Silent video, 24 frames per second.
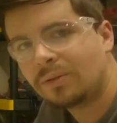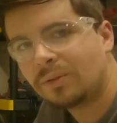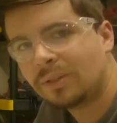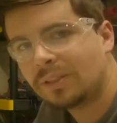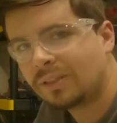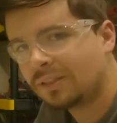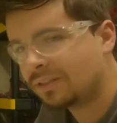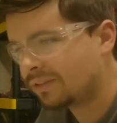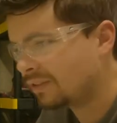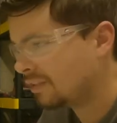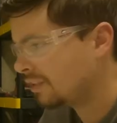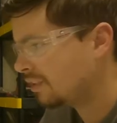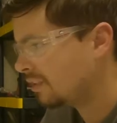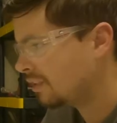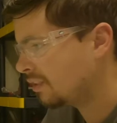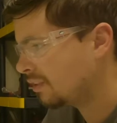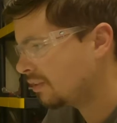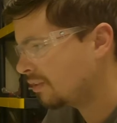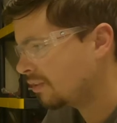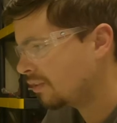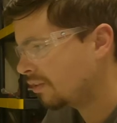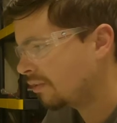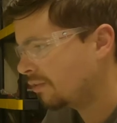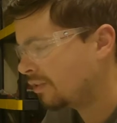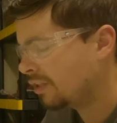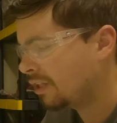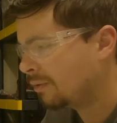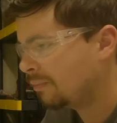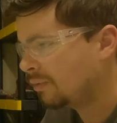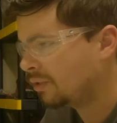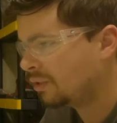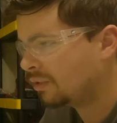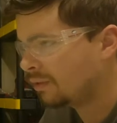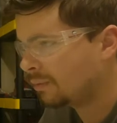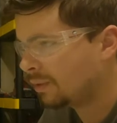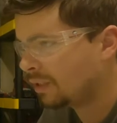which is a 38
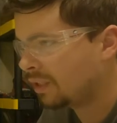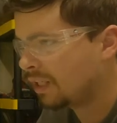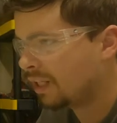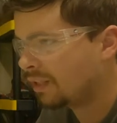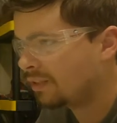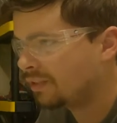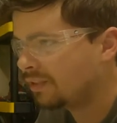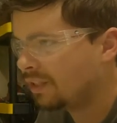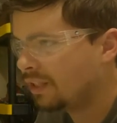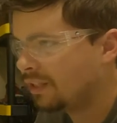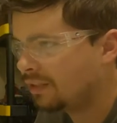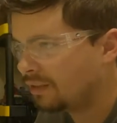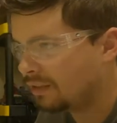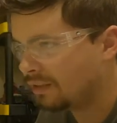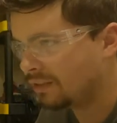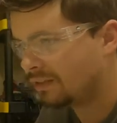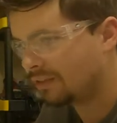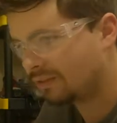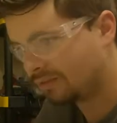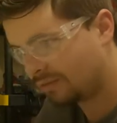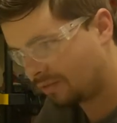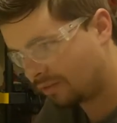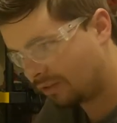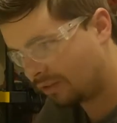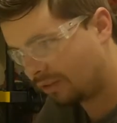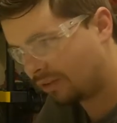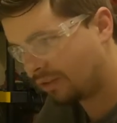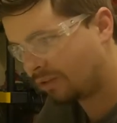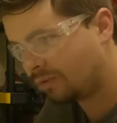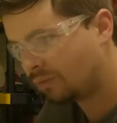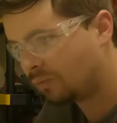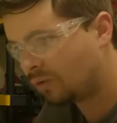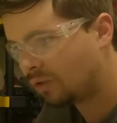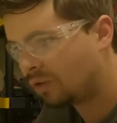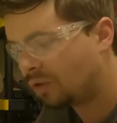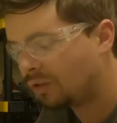millimeter outside and it's
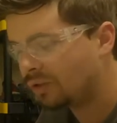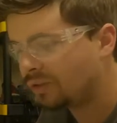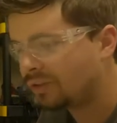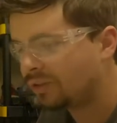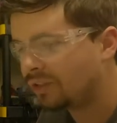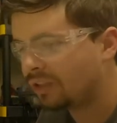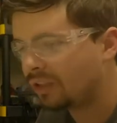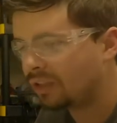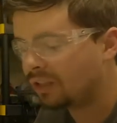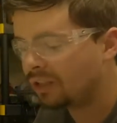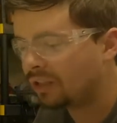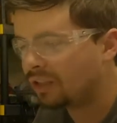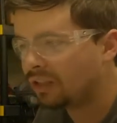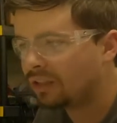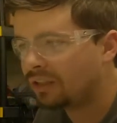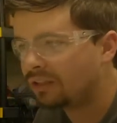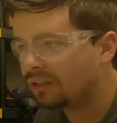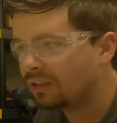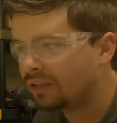thin walled uh,